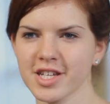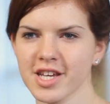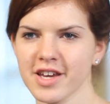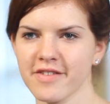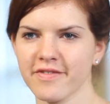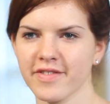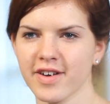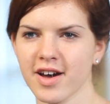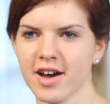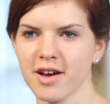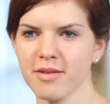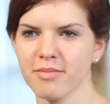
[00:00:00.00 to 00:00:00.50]
to
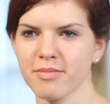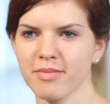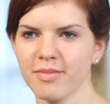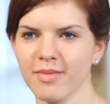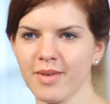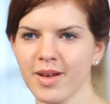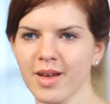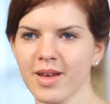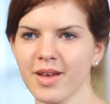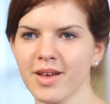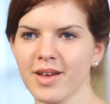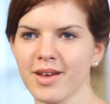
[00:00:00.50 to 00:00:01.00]
give up.
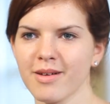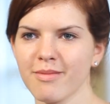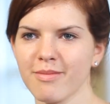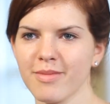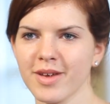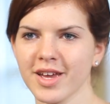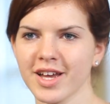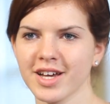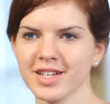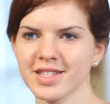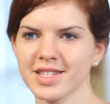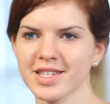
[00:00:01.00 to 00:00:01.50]

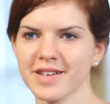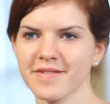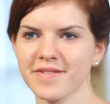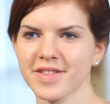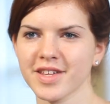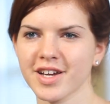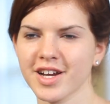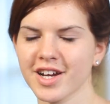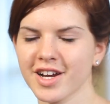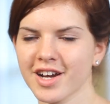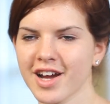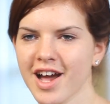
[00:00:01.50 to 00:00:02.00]
Because if
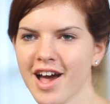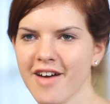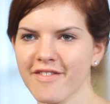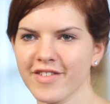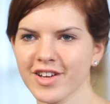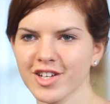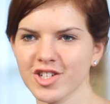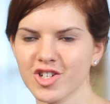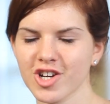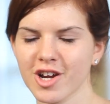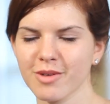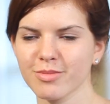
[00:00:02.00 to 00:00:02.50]
they're
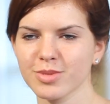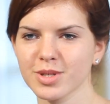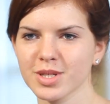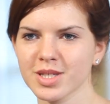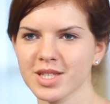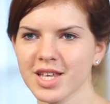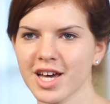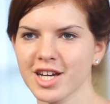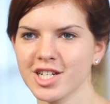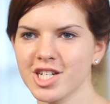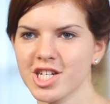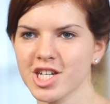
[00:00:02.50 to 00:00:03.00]
having troubles
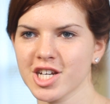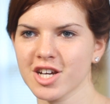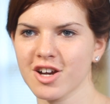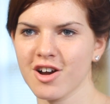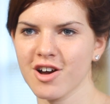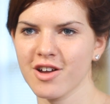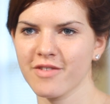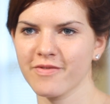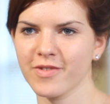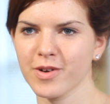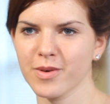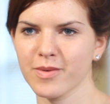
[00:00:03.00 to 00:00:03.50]
latching
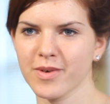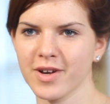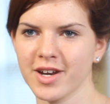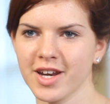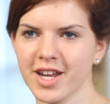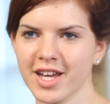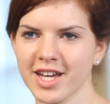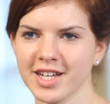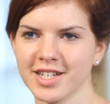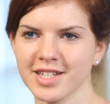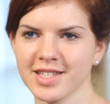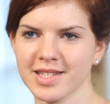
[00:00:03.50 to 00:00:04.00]
on for one
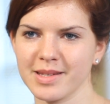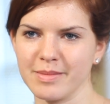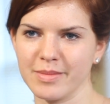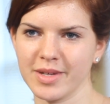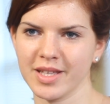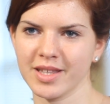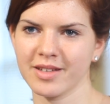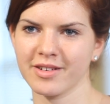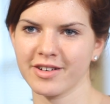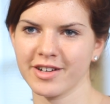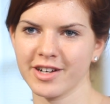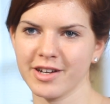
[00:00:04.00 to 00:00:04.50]
day, it doesn't
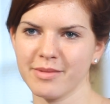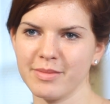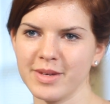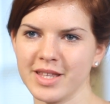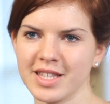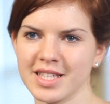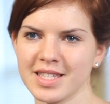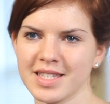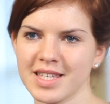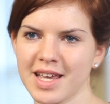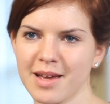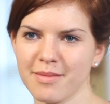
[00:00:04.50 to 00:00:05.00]
mean they're going to be
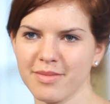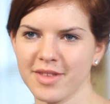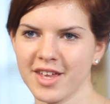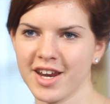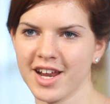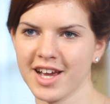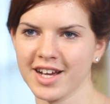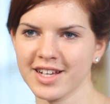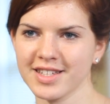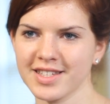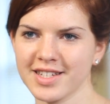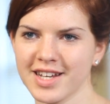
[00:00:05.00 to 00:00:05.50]
the same the
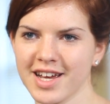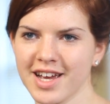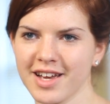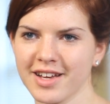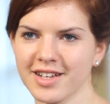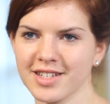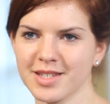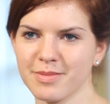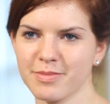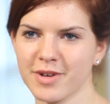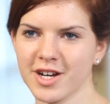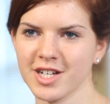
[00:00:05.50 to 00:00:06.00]
next day,
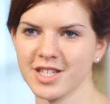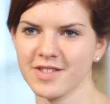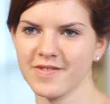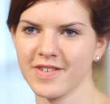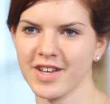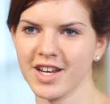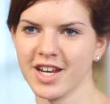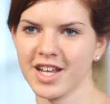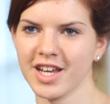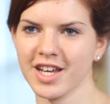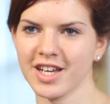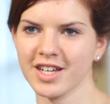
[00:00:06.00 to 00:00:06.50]
because
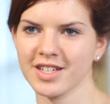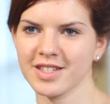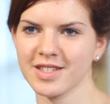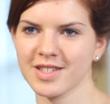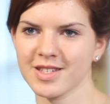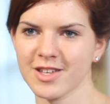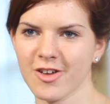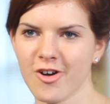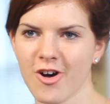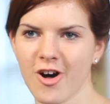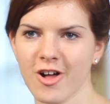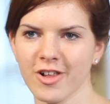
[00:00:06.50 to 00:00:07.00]
breastfeeding
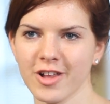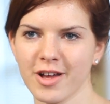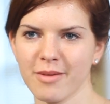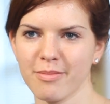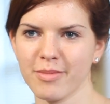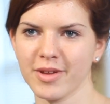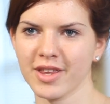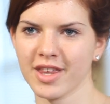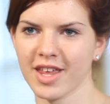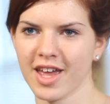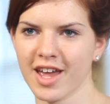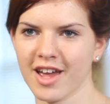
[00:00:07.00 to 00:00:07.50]
is all
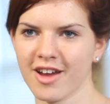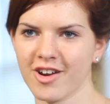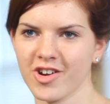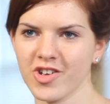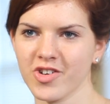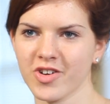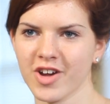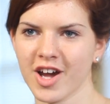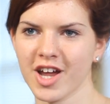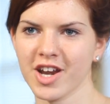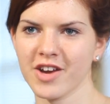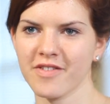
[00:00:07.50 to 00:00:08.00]
up in the air.
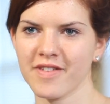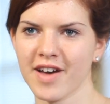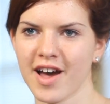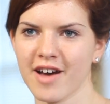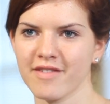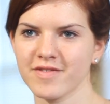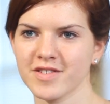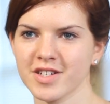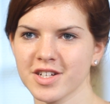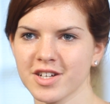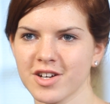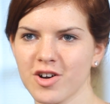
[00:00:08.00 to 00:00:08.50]
You kind of
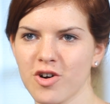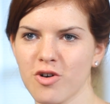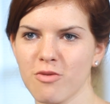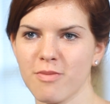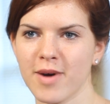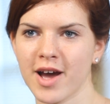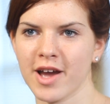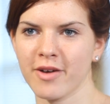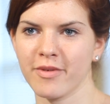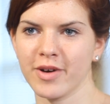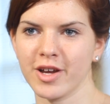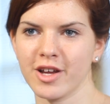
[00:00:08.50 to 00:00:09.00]
have to go
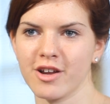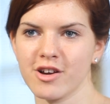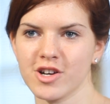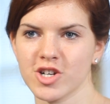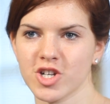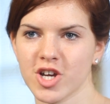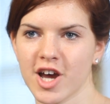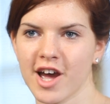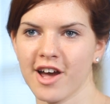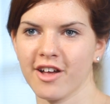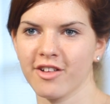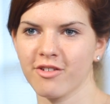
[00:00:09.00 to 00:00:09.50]
by what your
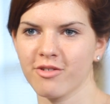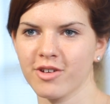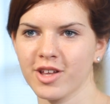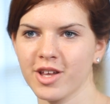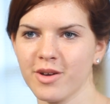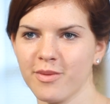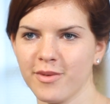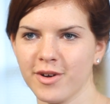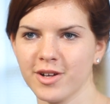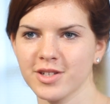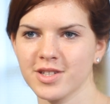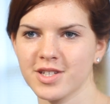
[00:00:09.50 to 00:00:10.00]
child
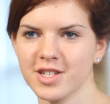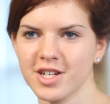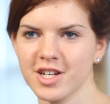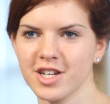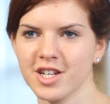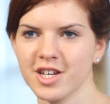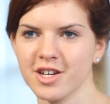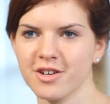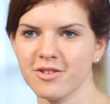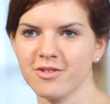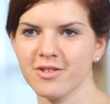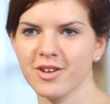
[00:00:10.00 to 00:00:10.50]
really wants to
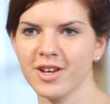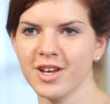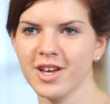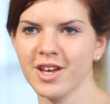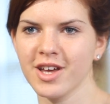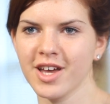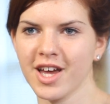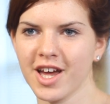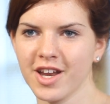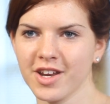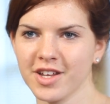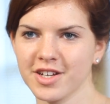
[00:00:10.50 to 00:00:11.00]
do,
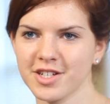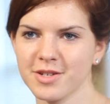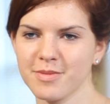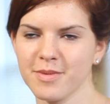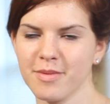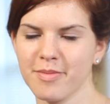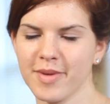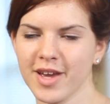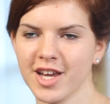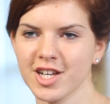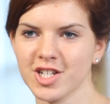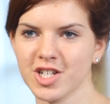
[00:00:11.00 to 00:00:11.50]
and you have to
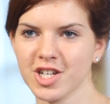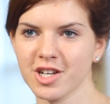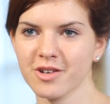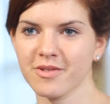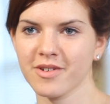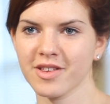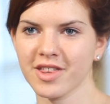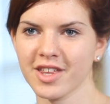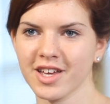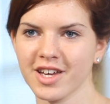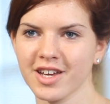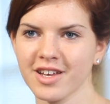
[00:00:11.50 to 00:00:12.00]
be patient
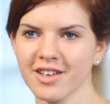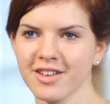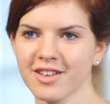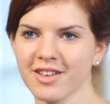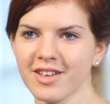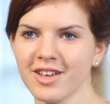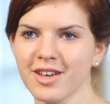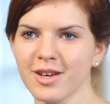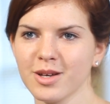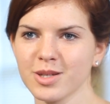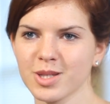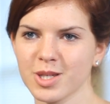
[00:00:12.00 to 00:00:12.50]
with it.
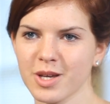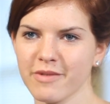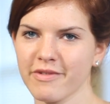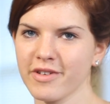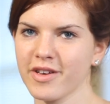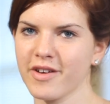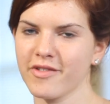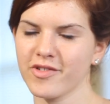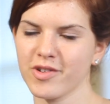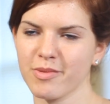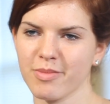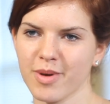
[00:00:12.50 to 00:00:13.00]
So if
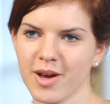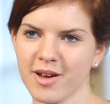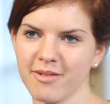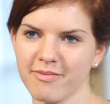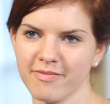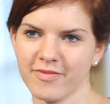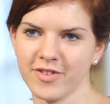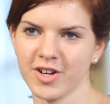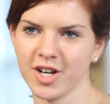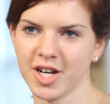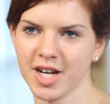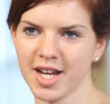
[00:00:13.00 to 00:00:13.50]
you have to
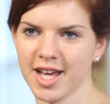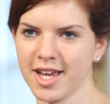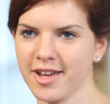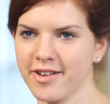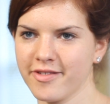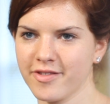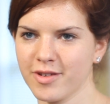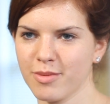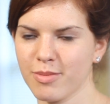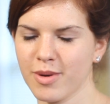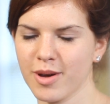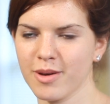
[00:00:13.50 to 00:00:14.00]
pump for a day, you
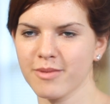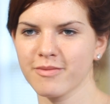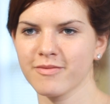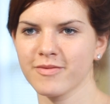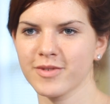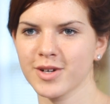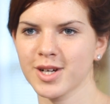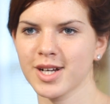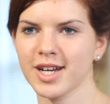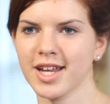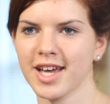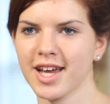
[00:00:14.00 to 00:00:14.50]
have to pump
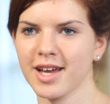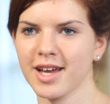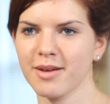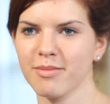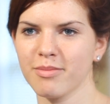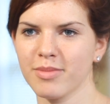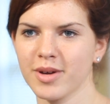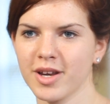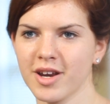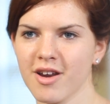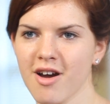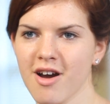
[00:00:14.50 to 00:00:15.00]
for a day,
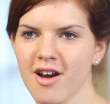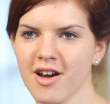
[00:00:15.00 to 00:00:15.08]
but